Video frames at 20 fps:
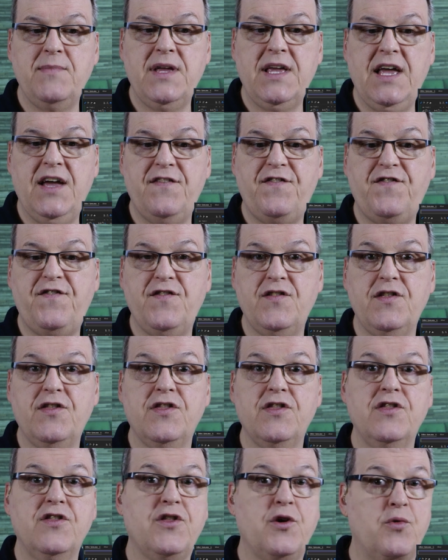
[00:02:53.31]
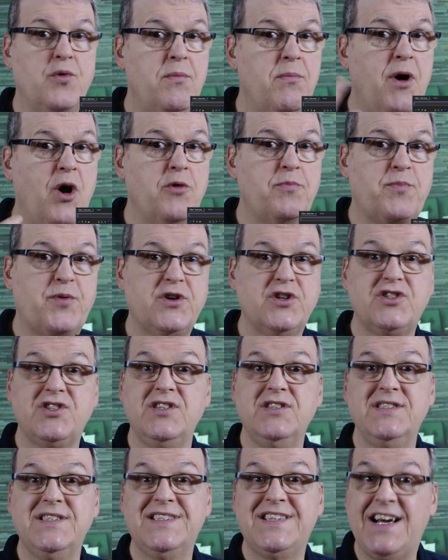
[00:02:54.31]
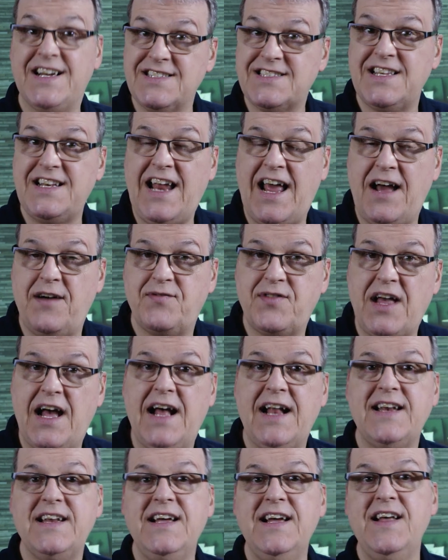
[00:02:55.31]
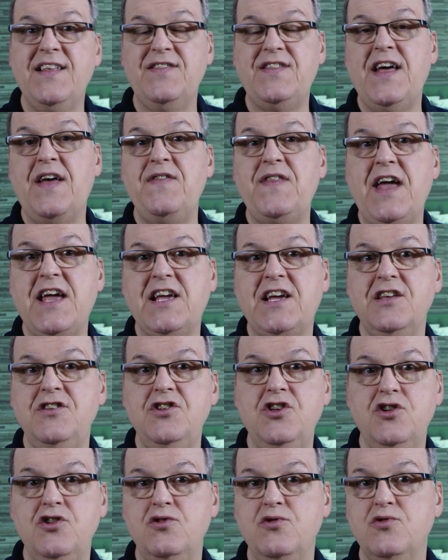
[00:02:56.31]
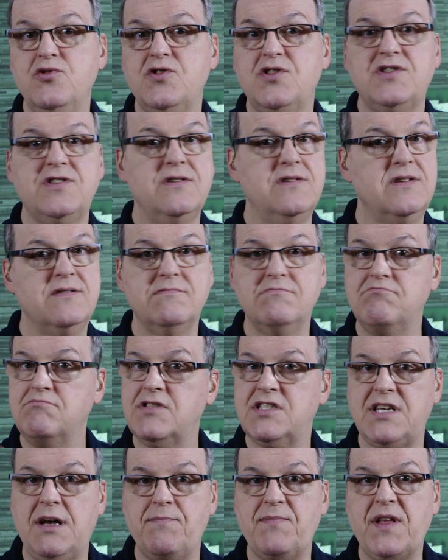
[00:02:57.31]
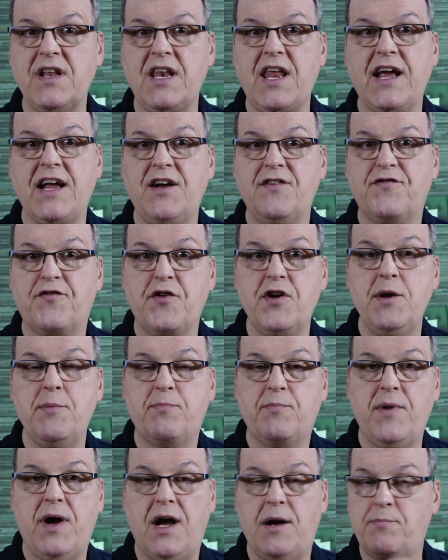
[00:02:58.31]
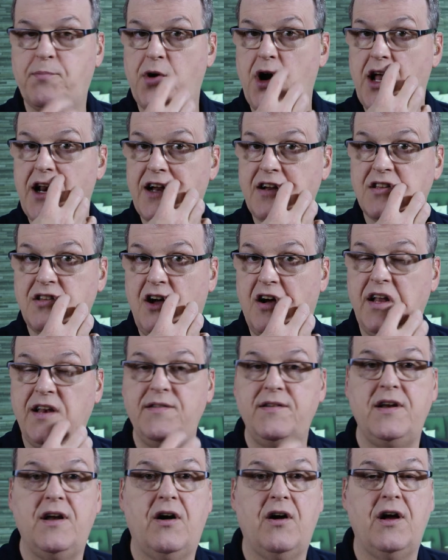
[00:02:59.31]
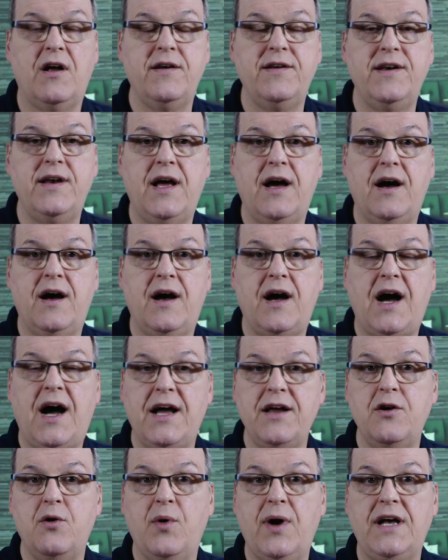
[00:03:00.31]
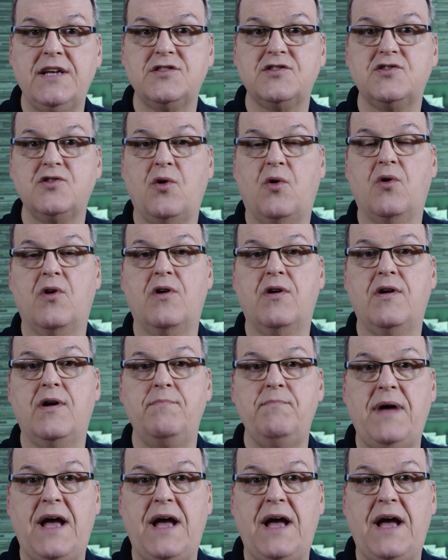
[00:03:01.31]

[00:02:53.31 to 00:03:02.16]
If the remote person doesn't have that, then they can use something like a free product on iOS or